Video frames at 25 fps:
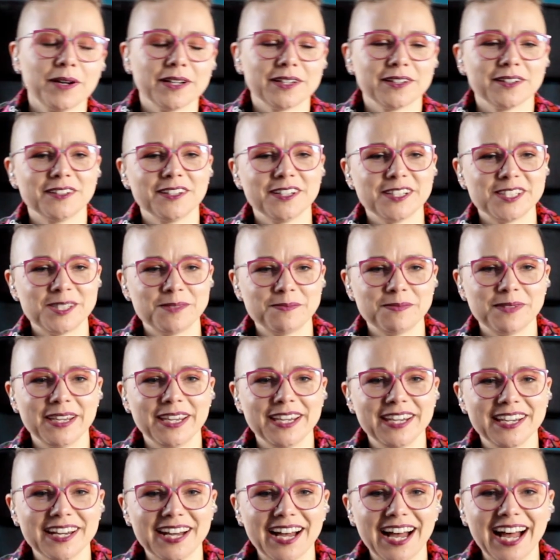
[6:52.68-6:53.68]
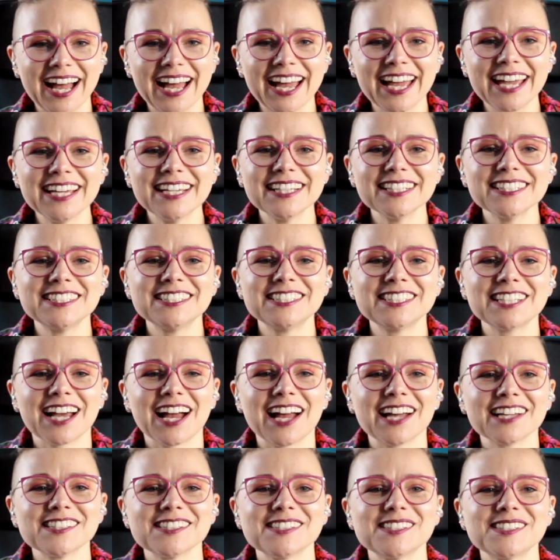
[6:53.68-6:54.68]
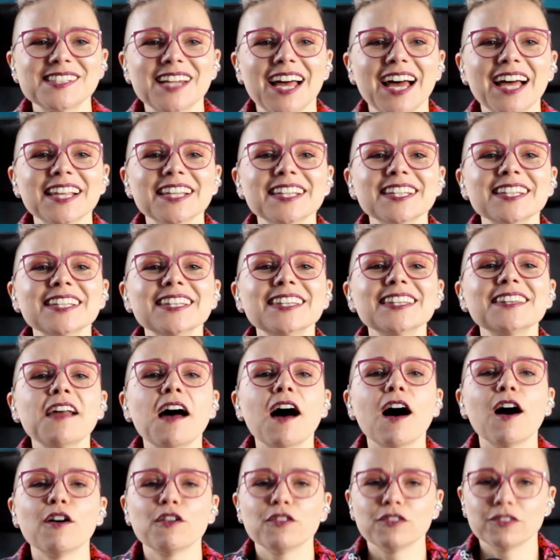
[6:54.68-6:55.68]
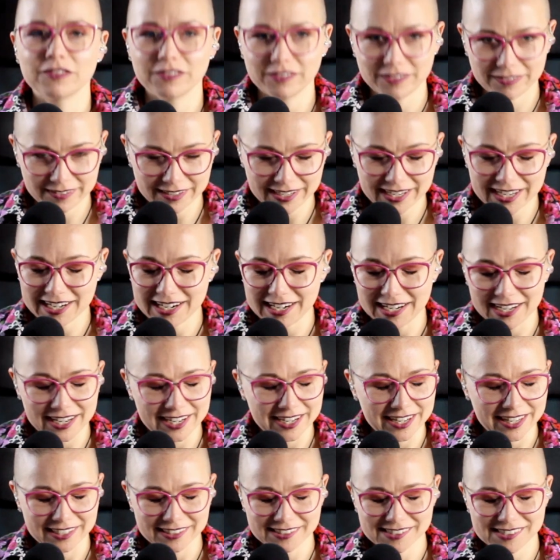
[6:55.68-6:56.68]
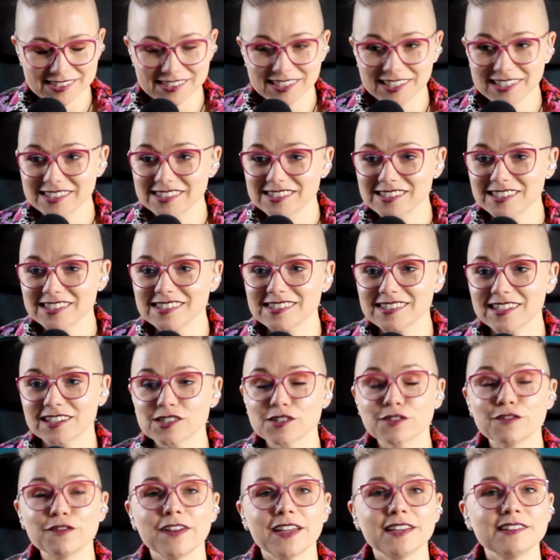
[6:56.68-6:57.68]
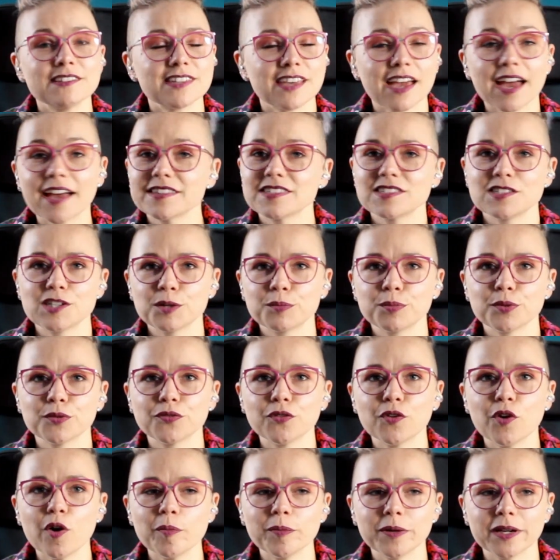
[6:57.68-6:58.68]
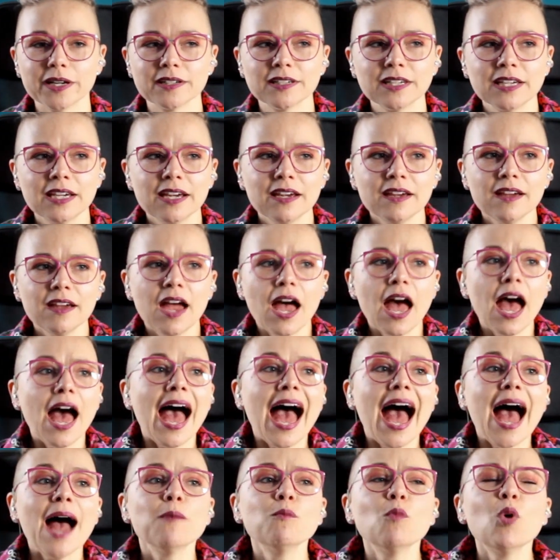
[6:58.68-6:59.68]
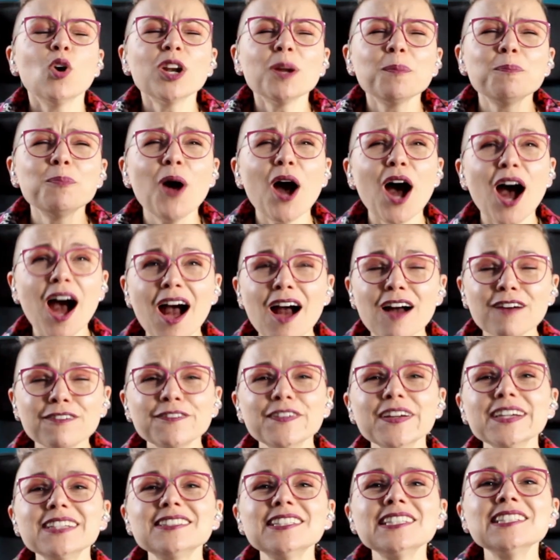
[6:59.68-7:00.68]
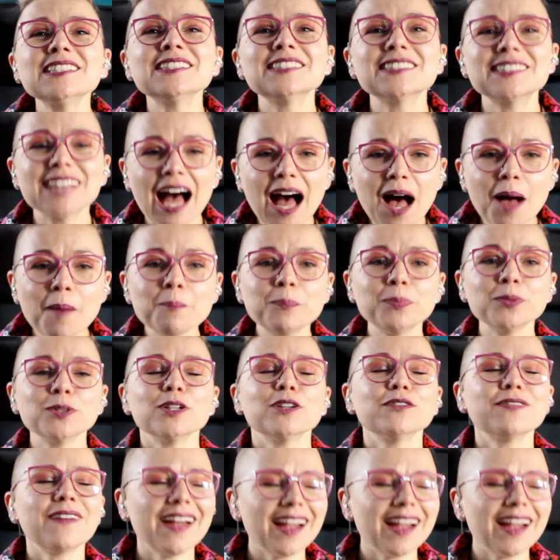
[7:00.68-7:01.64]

my goodness me. I just love Annie Lennox. She's just such a fantastic performer. And what a perfect example of